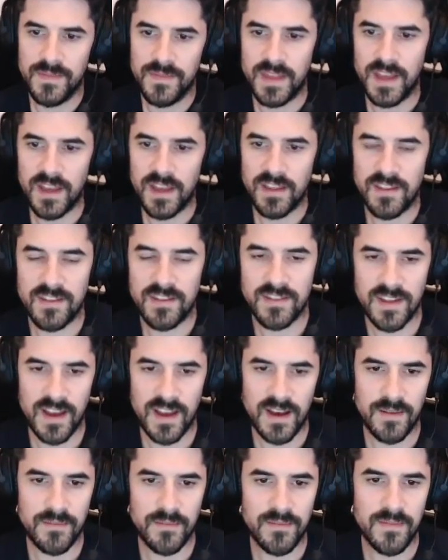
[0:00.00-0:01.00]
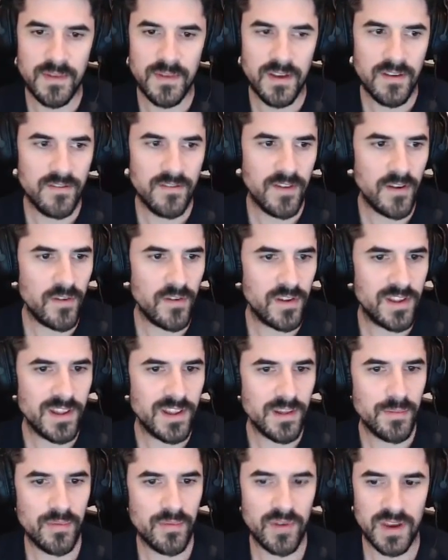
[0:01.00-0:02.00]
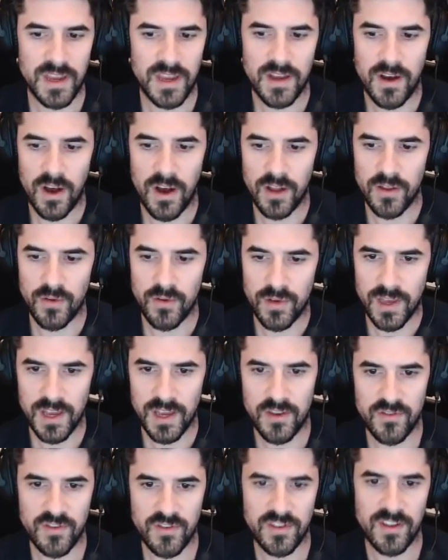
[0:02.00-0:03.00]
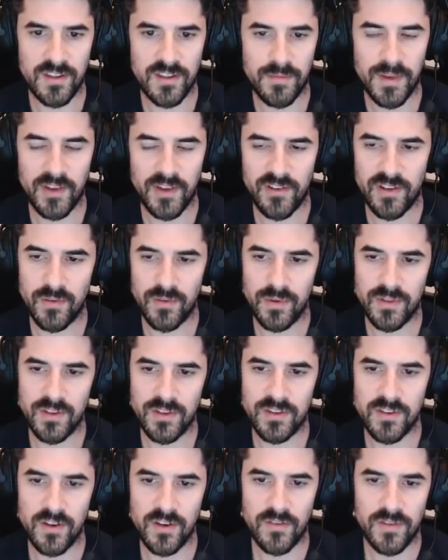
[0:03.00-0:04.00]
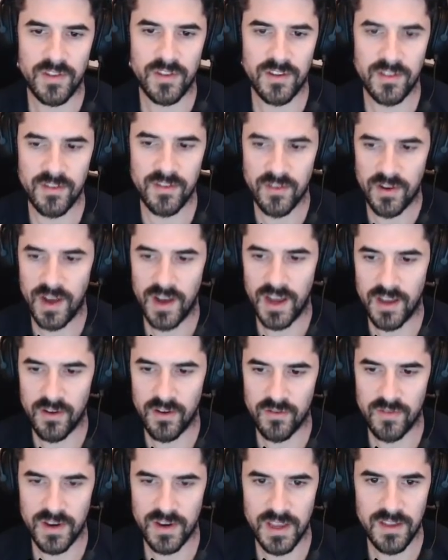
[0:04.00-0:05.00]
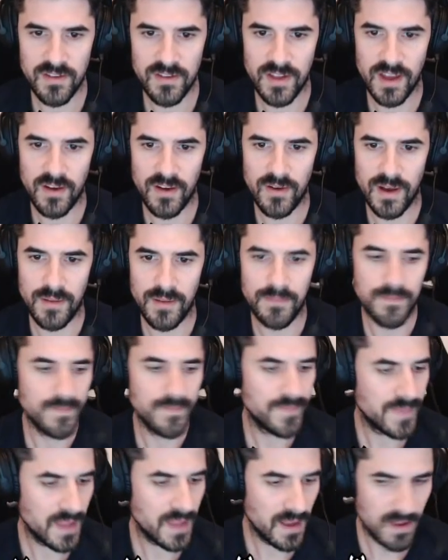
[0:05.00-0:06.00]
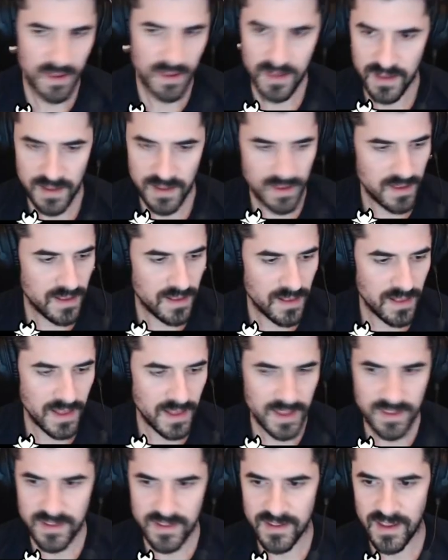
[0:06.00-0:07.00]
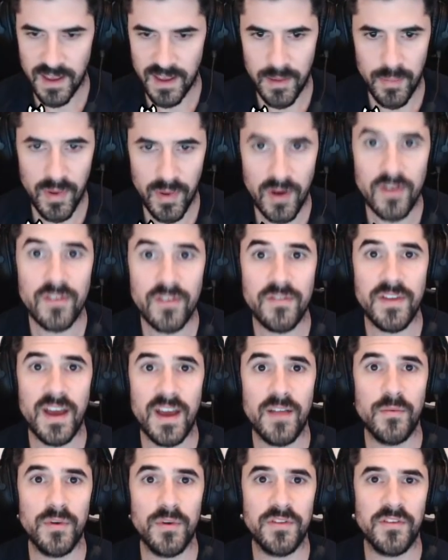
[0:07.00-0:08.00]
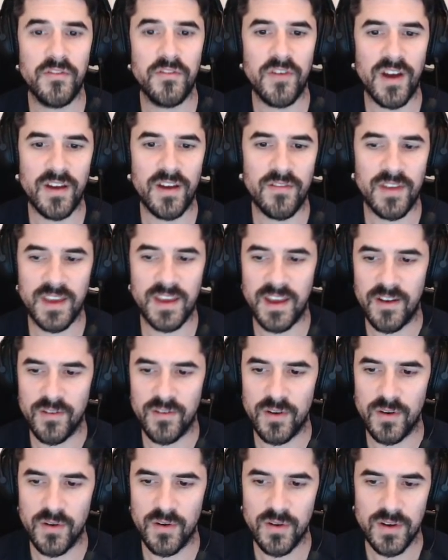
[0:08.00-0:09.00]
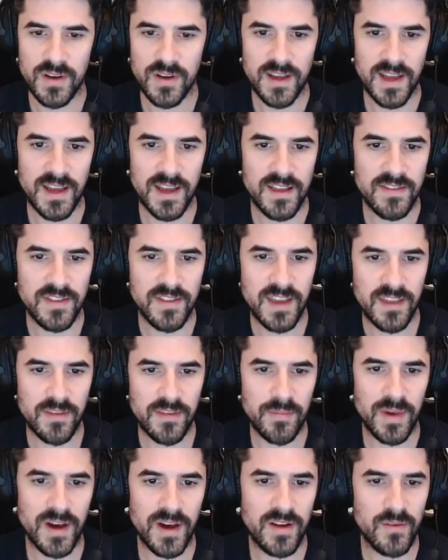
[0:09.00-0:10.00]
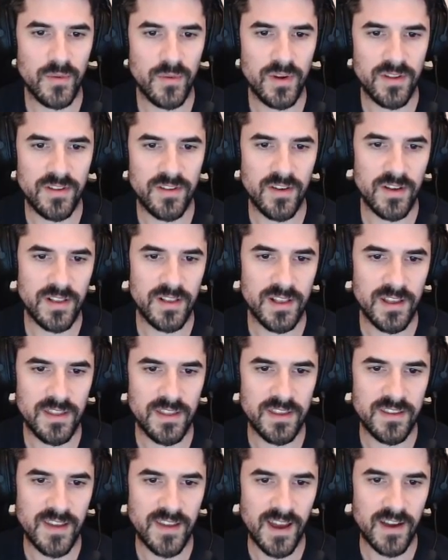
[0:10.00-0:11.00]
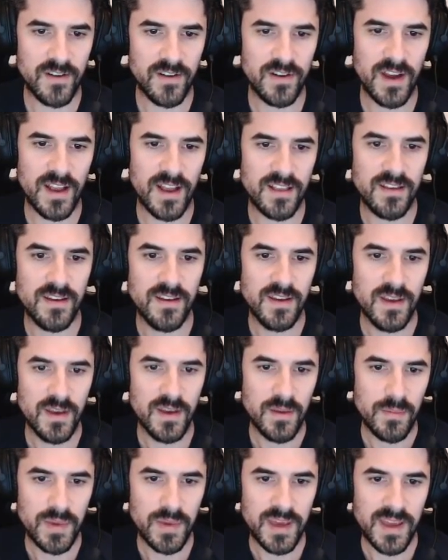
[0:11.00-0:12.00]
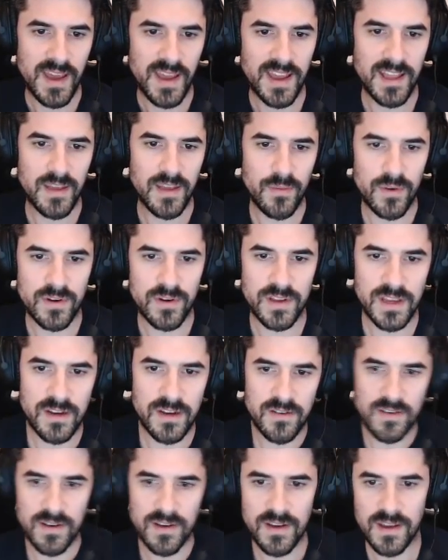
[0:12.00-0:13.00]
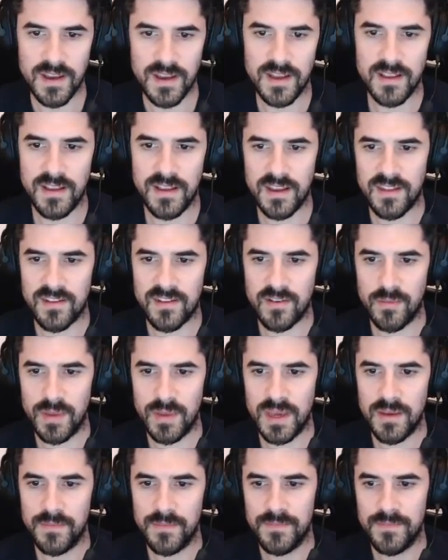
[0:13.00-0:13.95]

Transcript: it's very slippery on occasions, especially when the surface is so high already. So let's say part of that was a driving error, and the other part was certainly the tire not being anywhere near it needs to be.